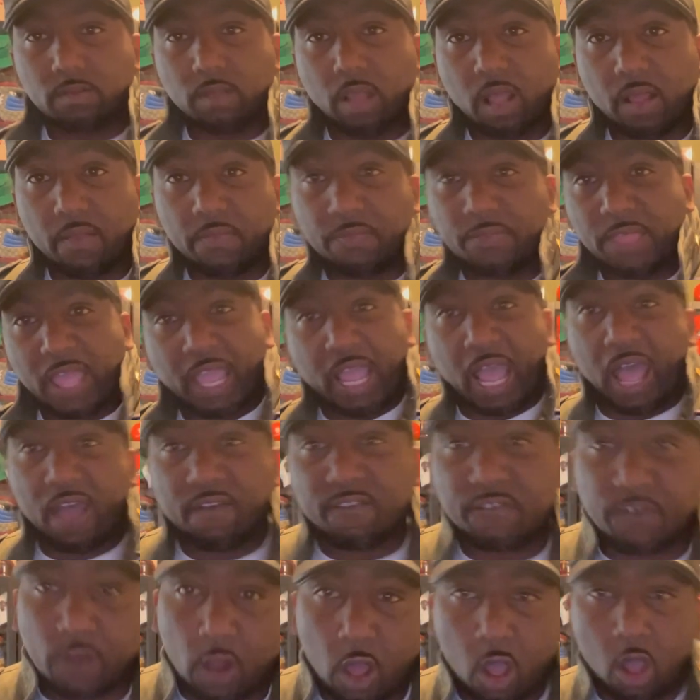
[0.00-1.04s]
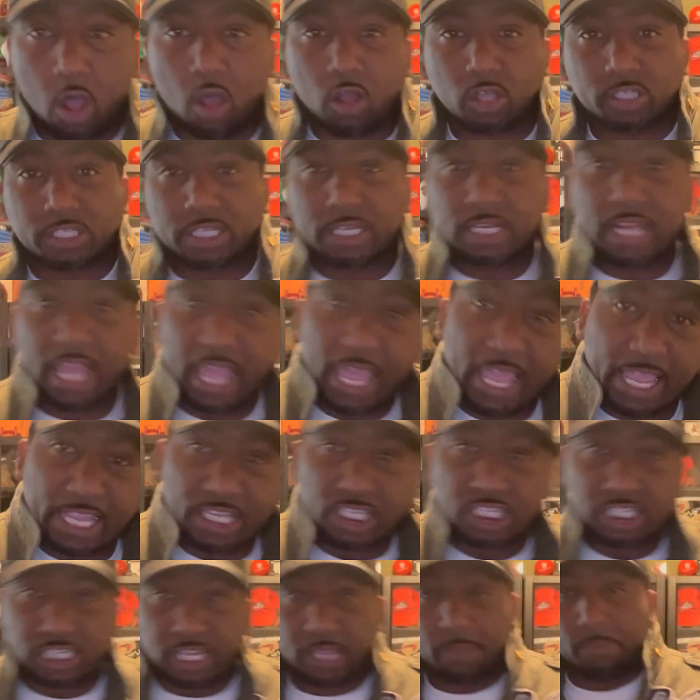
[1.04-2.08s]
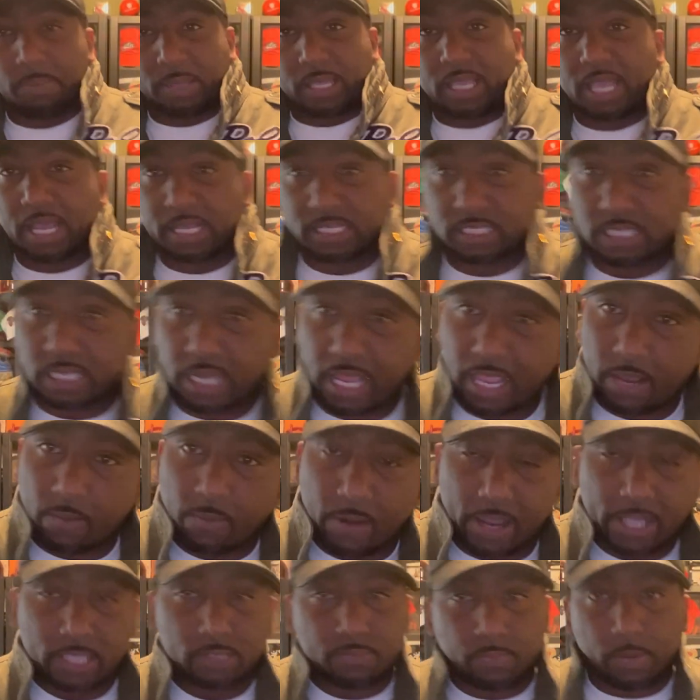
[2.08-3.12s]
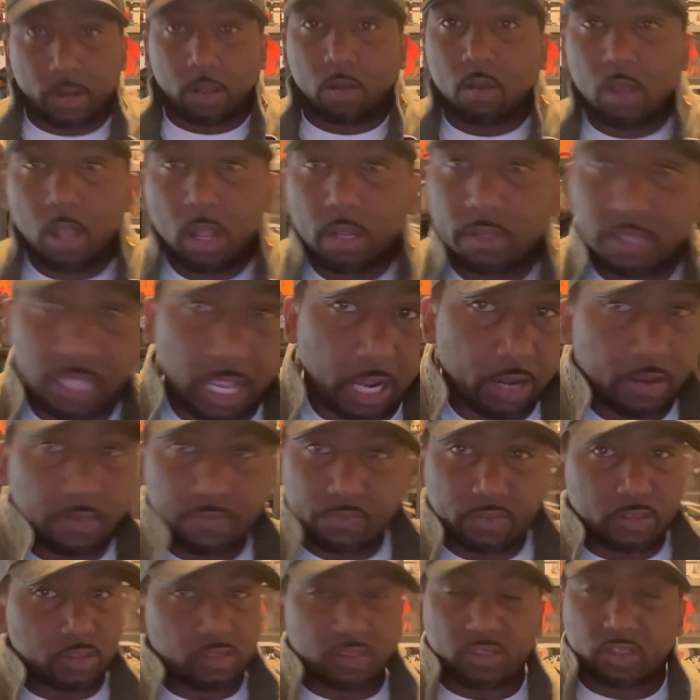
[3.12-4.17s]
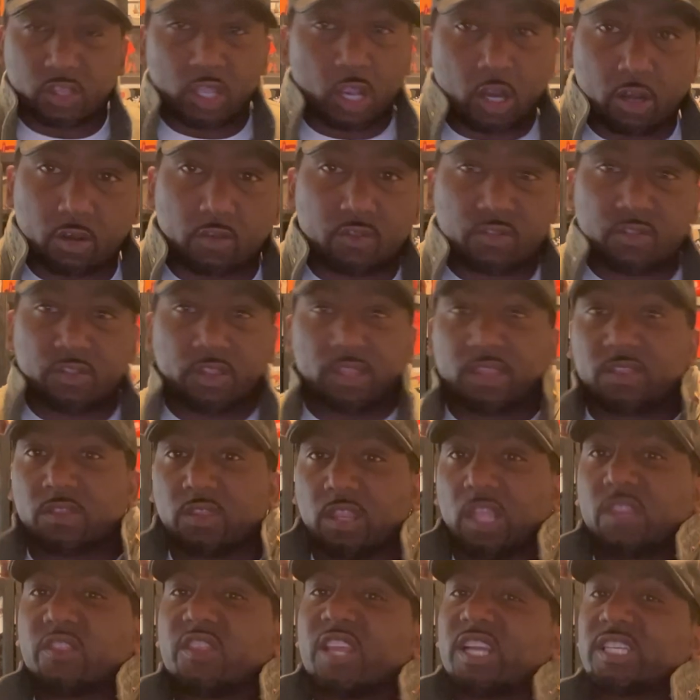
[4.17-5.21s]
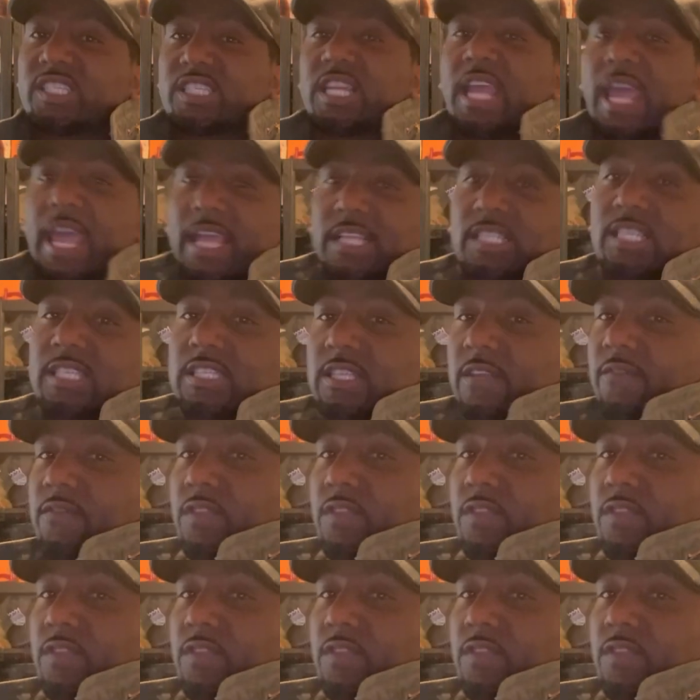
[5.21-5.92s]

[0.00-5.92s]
they got flaws and they ain't shit because of their race, bro, they're, they're, the chances of